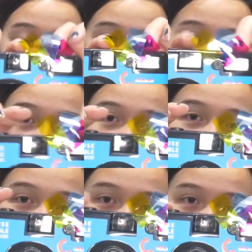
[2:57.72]
I believe,
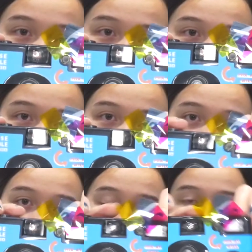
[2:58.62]
6
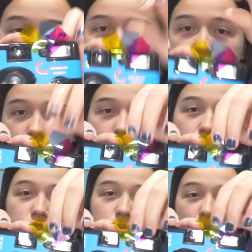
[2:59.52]
colors with this, you
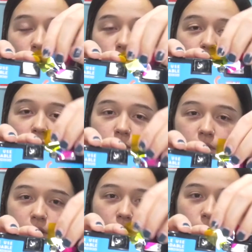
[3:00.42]
know, just by
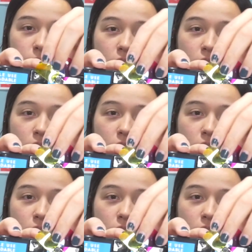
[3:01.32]
overlapping them.